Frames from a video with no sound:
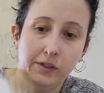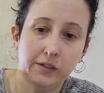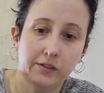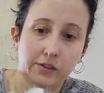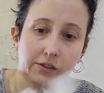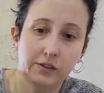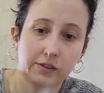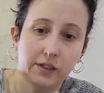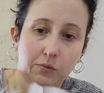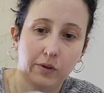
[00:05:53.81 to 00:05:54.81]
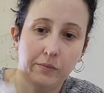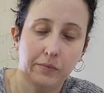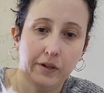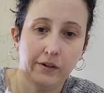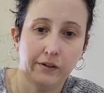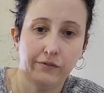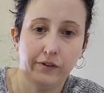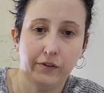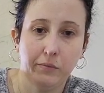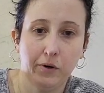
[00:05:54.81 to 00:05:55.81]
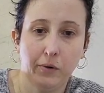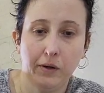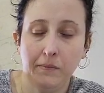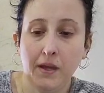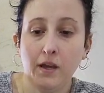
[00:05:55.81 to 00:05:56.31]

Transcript: No, it just looks like one bigger fluffy boa.